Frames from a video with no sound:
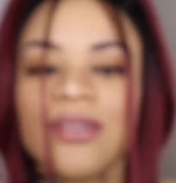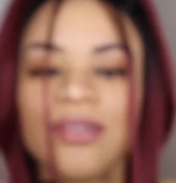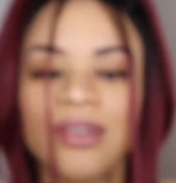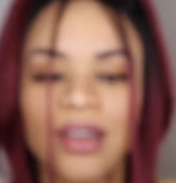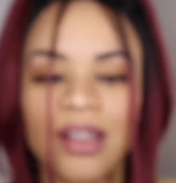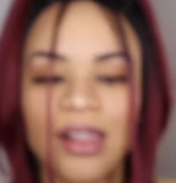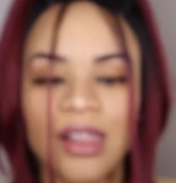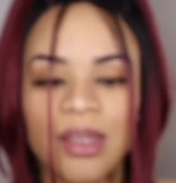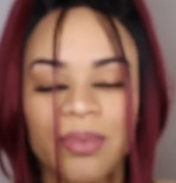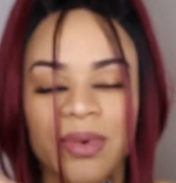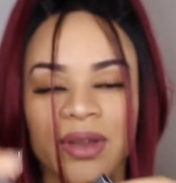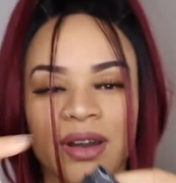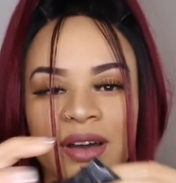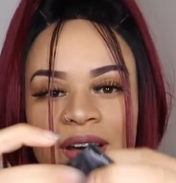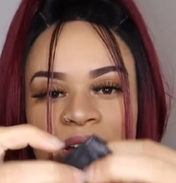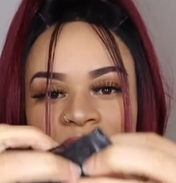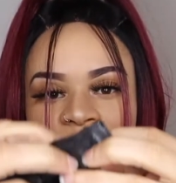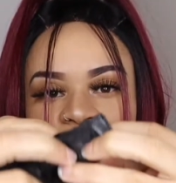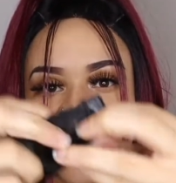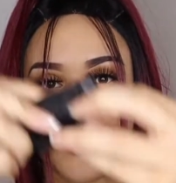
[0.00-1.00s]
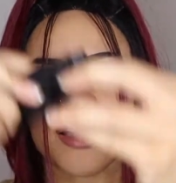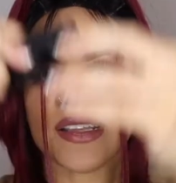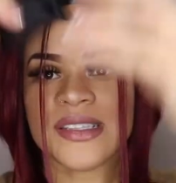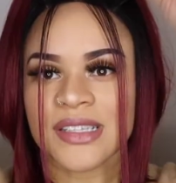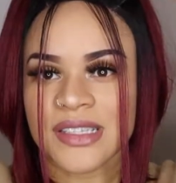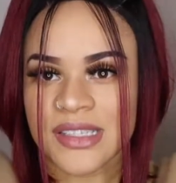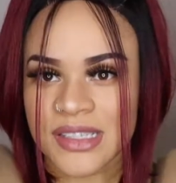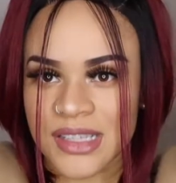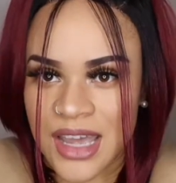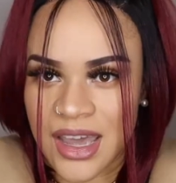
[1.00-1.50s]
you can clip it on in case
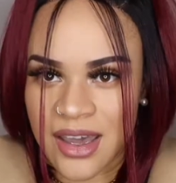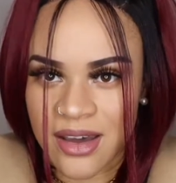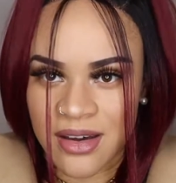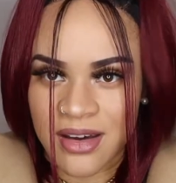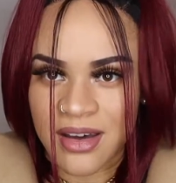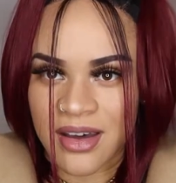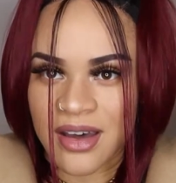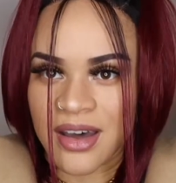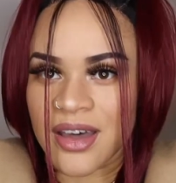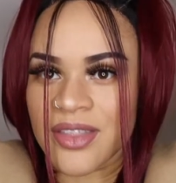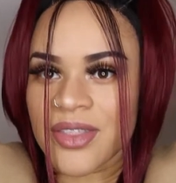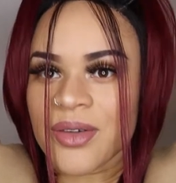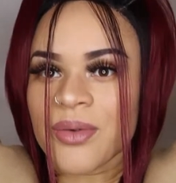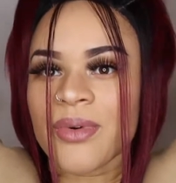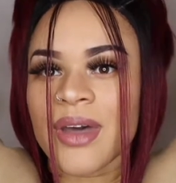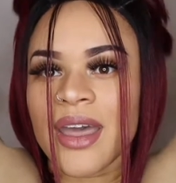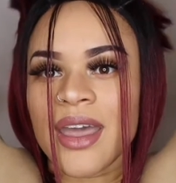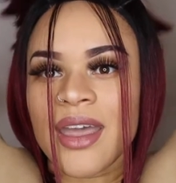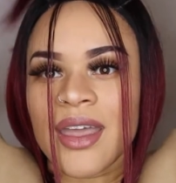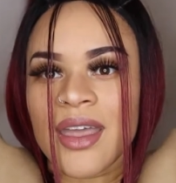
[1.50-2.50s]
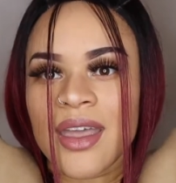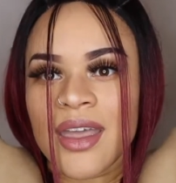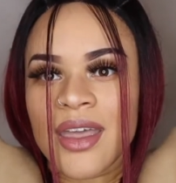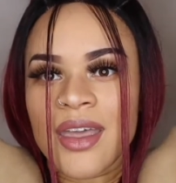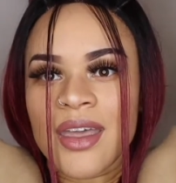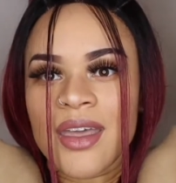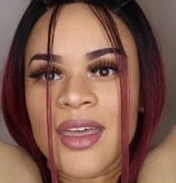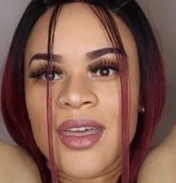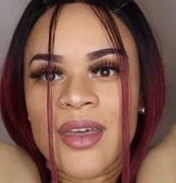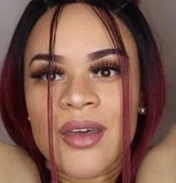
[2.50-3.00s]
it's not on all the way.
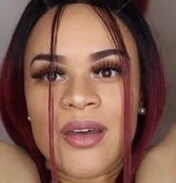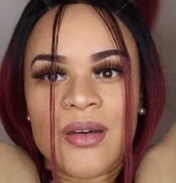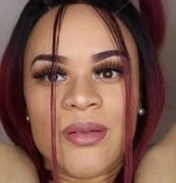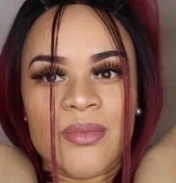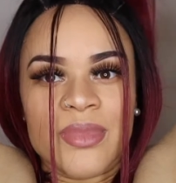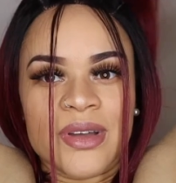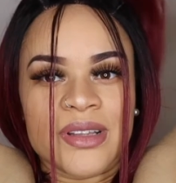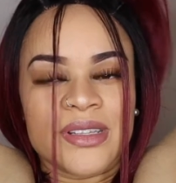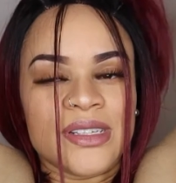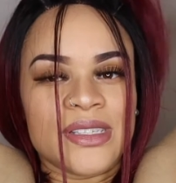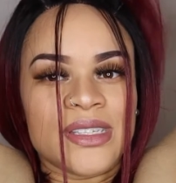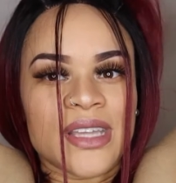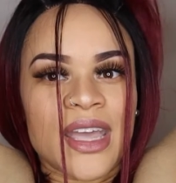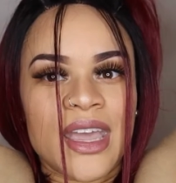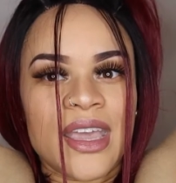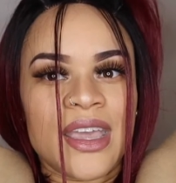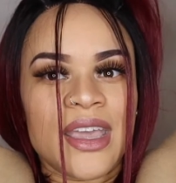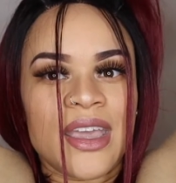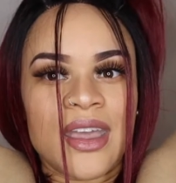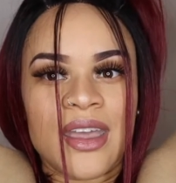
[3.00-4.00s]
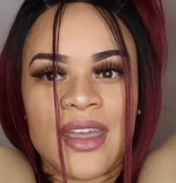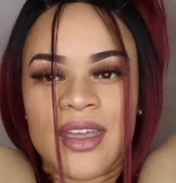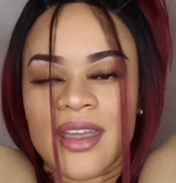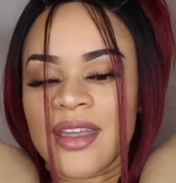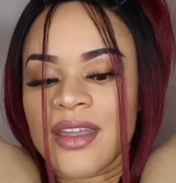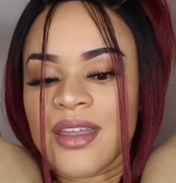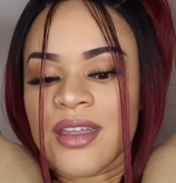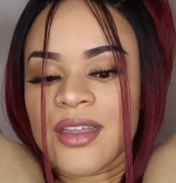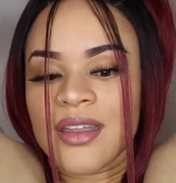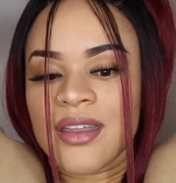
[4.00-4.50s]
But you take it,
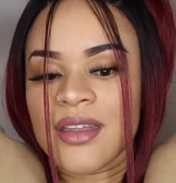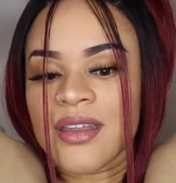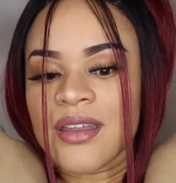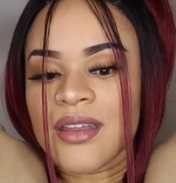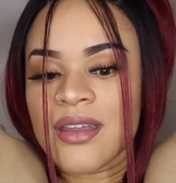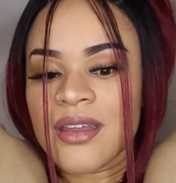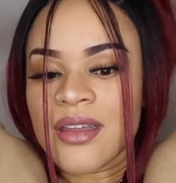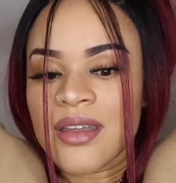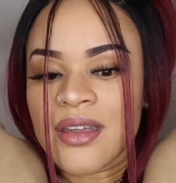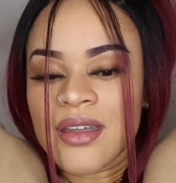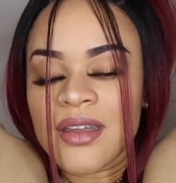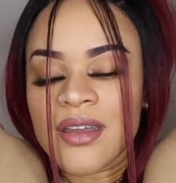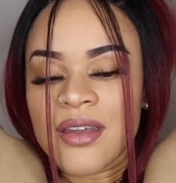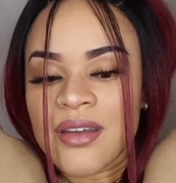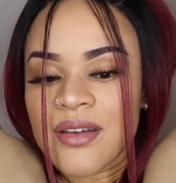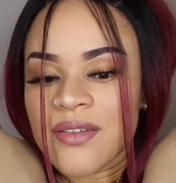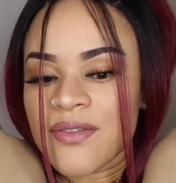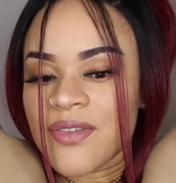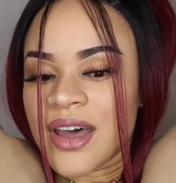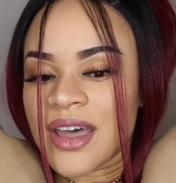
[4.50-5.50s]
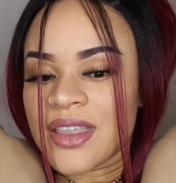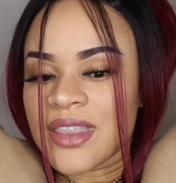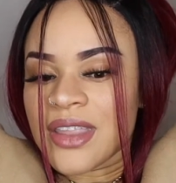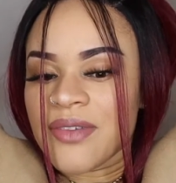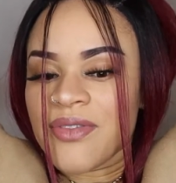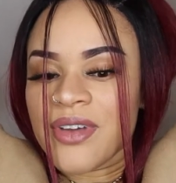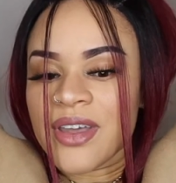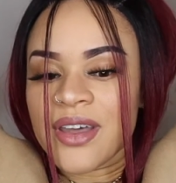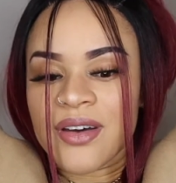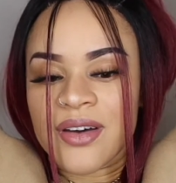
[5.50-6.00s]
find the
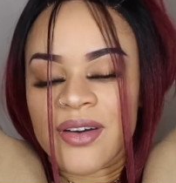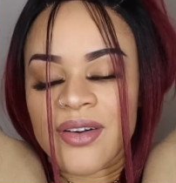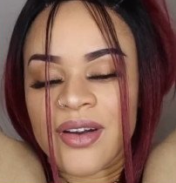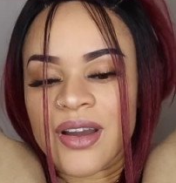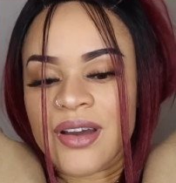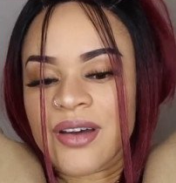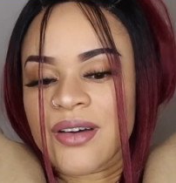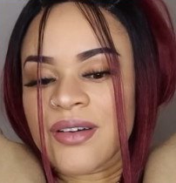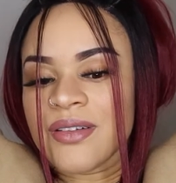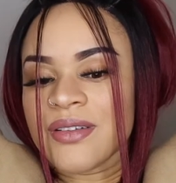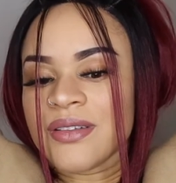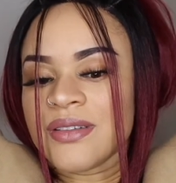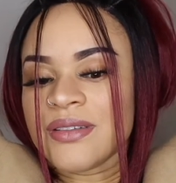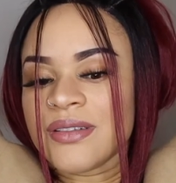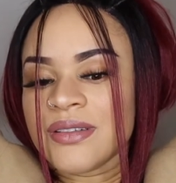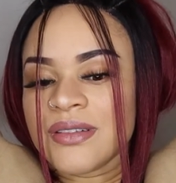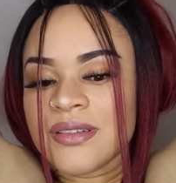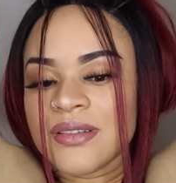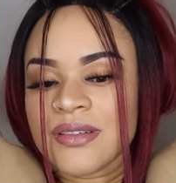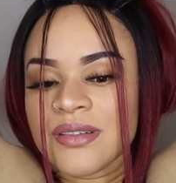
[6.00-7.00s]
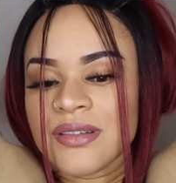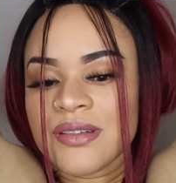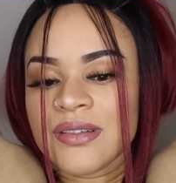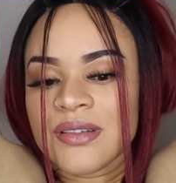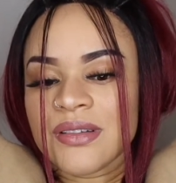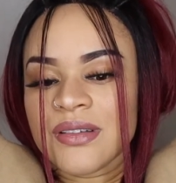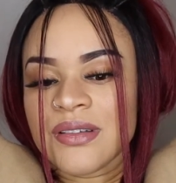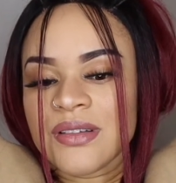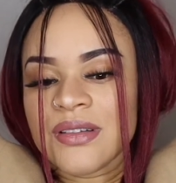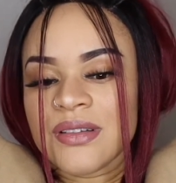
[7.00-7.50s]
Velcro,
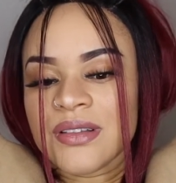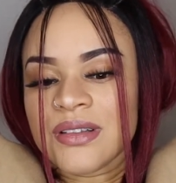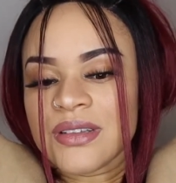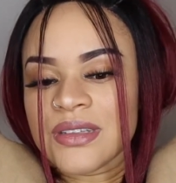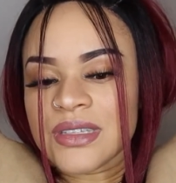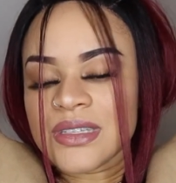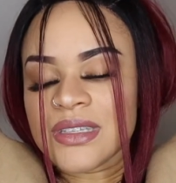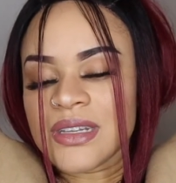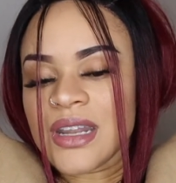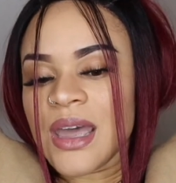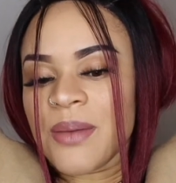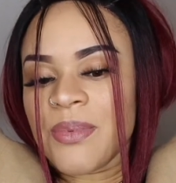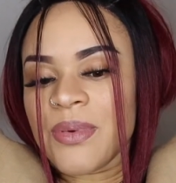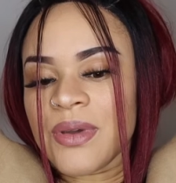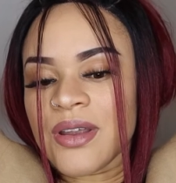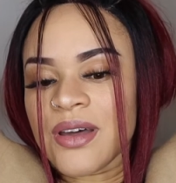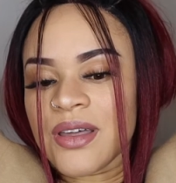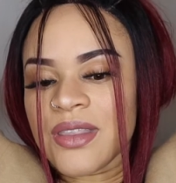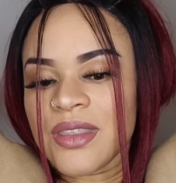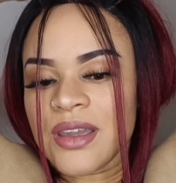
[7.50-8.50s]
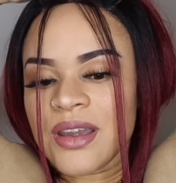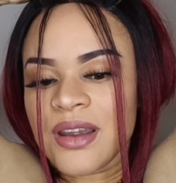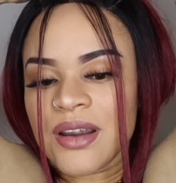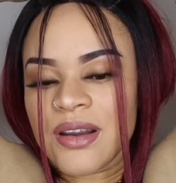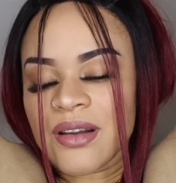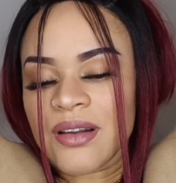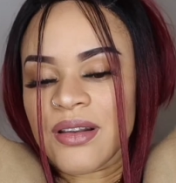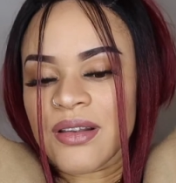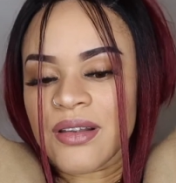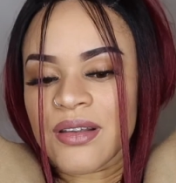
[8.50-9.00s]
snap it on
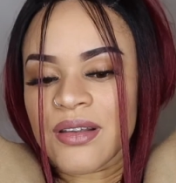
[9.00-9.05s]
there,